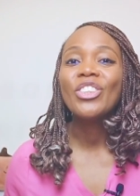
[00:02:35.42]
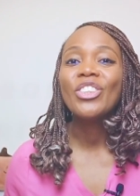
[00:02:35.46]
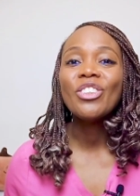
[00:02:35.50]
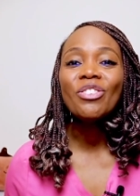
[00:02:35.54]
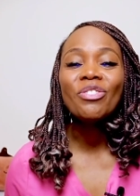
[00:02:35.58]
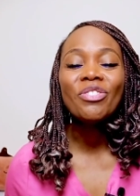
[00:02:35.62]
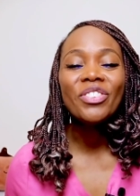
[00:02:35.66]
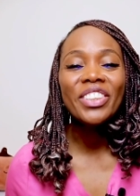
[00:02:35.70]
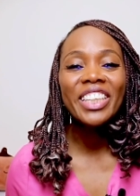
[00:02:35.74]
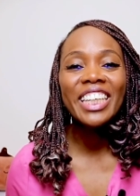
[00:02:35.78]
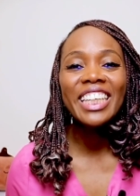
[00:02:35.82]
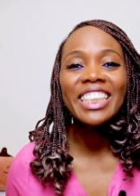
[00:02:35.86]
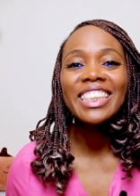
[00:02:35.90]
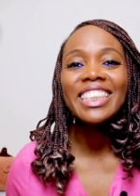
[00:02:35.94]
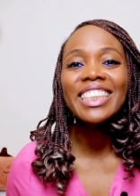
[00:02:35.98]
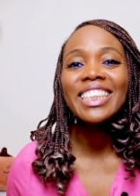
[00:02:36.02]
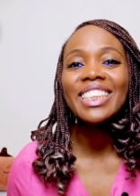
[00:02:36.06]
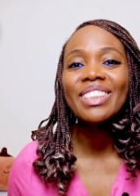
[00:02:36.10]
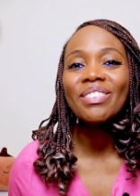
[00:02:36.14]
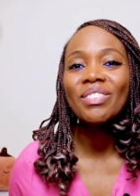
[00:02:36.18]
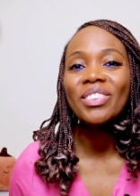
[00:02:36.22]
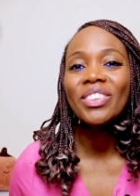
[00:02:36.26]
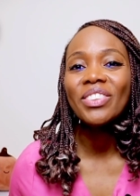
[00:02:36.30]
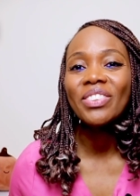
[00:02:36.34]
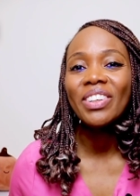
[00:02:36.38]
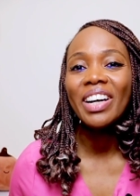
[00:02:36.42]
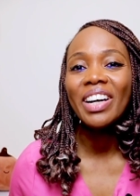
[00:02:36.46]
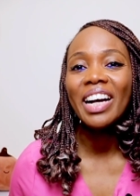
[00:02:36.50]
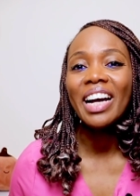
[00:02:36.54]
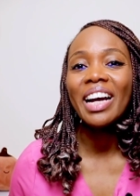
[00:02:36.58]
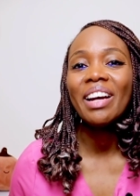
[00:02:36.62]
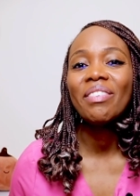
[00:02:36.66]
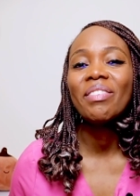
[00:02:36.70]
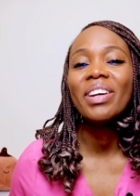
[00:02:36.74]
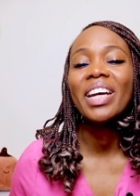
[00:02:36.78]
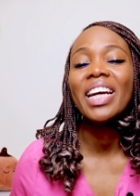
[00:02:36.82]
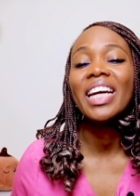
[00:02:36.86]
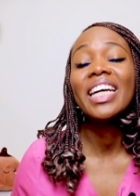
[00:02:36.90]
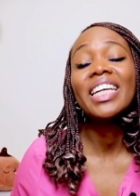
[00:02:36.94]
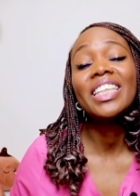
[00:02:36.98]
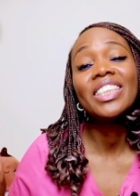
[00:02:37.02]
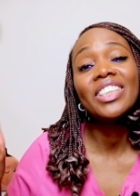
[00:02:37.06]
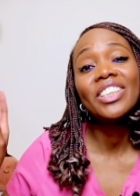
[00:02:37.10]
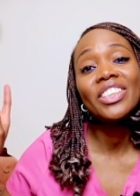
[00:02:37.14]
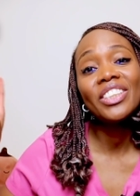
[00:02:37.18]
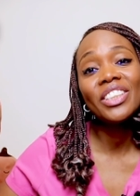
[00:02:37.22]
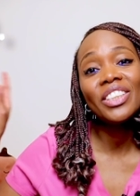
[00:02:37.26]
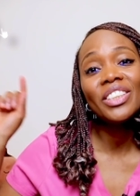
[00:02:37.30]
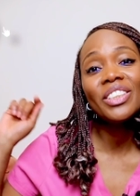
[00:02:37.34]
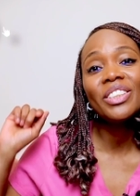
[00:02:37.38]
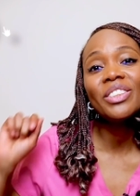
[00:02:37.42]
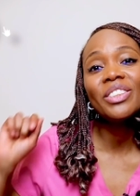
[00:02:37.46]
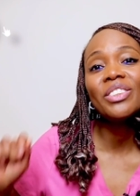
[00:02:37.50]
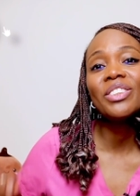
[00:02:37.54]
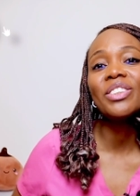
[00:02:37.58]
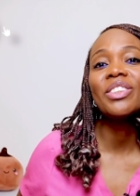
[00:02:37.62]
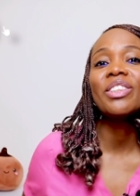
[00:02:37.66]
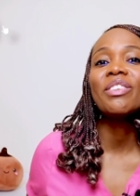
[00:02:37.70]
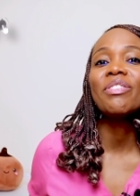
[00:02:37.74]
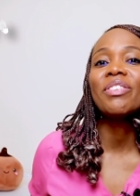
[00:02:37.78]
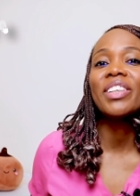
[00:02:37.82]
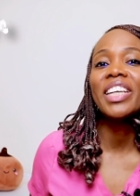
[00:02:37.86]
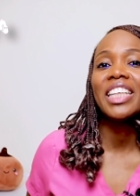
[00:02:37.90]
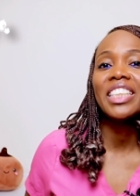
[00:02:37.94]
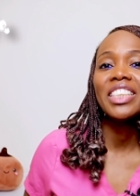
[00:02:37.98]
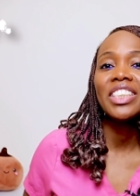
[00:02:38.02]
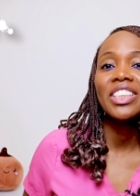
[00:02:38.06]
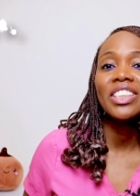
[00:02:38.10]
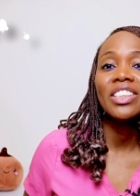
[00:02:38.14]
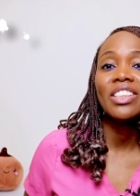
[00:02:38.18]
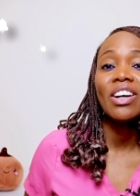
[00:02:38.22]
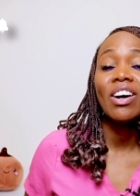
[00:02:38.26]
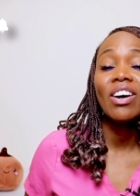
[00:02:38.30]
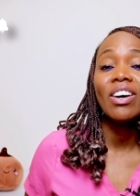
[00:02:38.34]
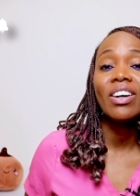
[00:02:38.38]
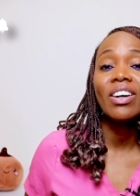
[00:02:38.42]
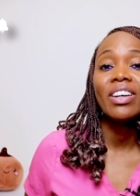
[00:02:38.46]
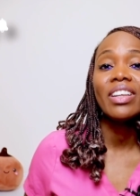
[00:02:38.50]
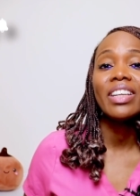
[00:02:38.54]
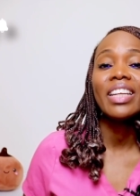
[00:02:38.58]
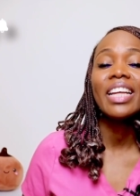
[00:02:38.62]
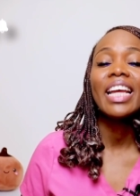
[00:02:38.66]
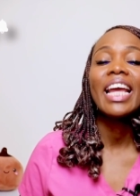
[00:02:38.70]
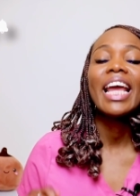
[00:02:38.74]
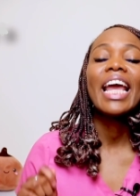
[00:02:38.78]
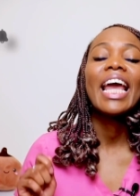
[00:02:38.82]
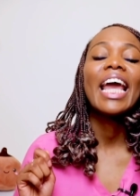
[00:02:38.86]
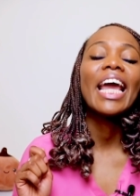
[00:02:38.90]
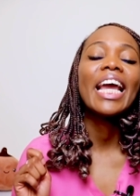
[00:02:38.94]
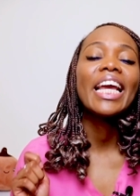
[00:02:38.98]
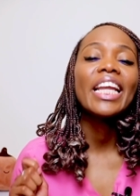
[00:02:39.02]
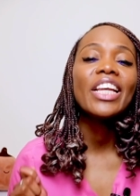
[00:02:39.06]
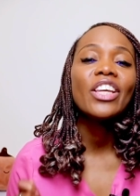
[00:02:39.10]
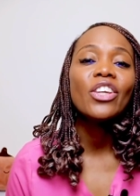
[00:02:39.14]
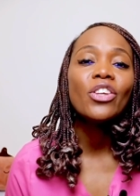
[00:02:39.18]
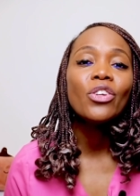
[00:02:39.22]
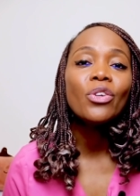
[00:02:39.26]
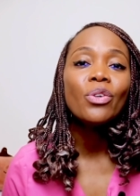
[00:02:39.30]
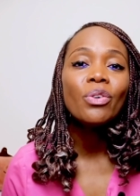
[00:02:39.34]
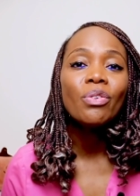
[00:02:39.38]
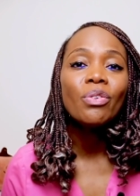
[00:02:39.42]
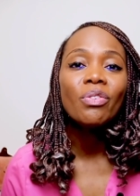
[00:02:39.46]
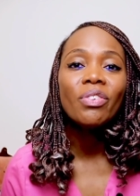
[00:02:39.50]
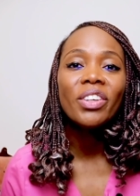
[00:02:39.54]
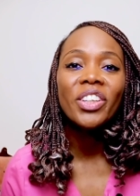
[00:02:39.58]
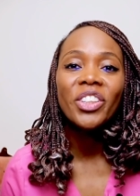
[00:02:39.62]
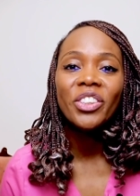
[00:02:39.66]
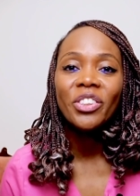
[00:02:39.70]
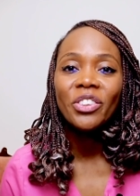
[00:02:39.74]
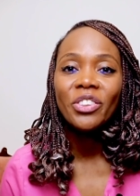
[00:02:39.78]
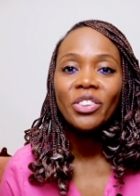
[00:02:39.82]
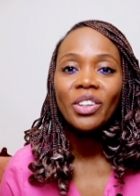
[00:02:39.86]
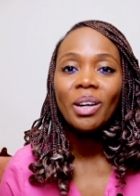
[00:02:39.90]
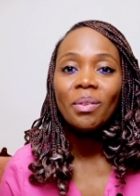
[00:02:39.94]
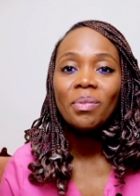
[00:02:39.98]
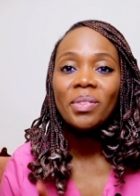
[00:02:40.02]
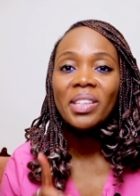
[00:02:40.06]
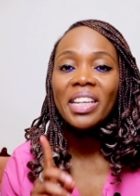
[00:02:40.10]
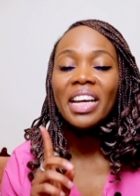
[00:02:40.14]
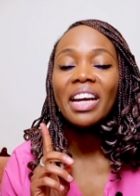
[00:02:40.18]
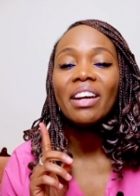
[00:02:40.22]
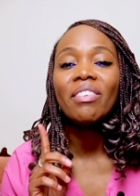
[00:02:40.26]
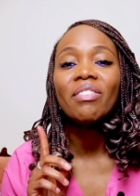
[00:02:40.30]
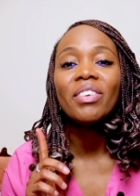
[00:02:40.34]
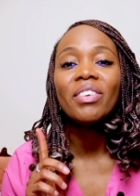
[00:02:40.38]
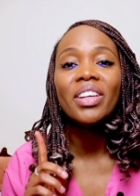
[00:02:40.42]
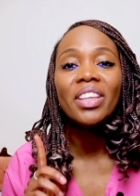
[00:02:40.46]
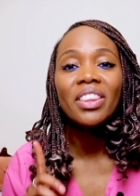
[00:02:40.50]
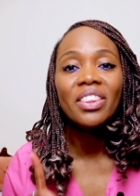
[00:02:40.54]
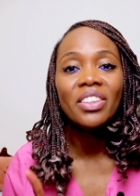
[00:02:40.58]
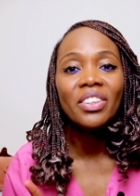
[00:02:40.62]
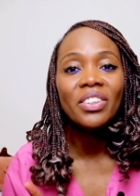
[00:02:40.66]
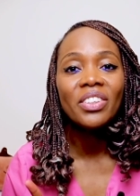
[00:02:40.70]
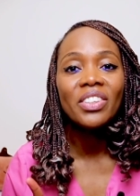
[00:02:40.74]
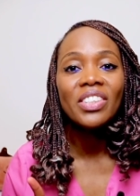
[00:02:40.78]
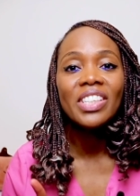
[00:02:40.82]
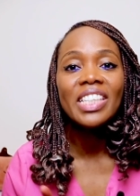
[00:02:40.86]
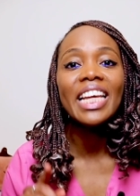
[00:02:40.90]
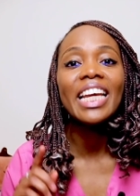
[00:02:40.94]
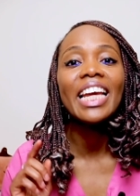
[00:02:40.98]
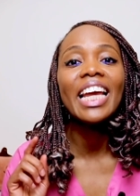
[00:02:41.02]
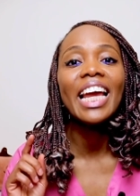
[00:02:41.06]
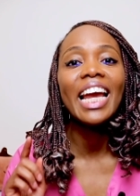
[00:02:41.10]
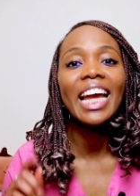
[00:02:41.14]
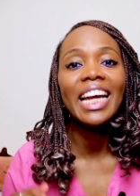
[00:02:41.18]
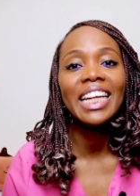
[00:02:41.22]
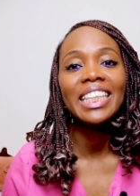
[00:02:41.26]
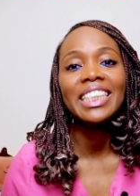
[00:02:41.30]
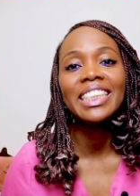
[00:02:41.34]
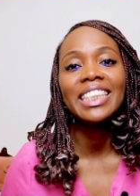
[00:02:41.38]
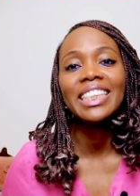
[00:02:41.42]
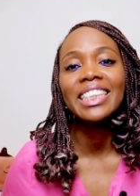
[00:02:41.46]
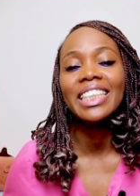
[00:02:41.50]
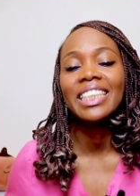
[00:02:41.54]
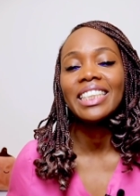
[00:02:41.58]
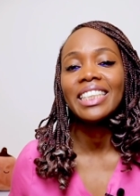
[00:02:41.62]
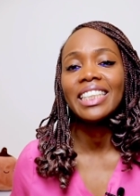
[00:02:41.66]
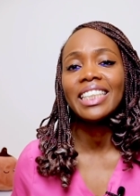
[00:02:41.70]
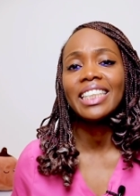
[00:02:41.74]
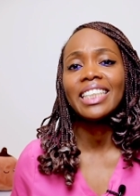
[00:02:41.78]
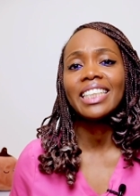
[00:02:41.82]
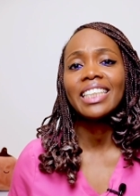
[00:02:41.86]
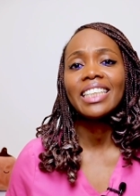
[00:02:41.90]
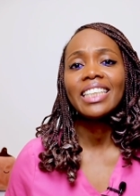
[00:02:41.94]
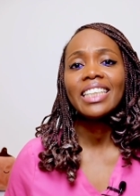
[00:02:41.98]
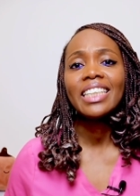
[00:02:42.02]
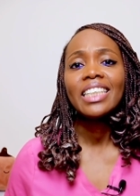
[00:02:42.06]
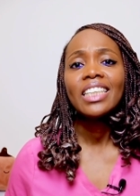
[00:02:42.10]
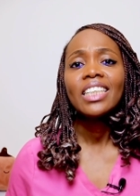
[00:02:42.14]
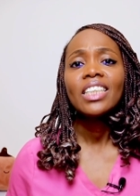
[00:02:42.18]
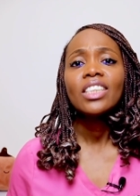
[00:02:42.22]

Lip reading: Don't forget to subscribe and turn those notifications on. A new video drops every Thursday and Sunday.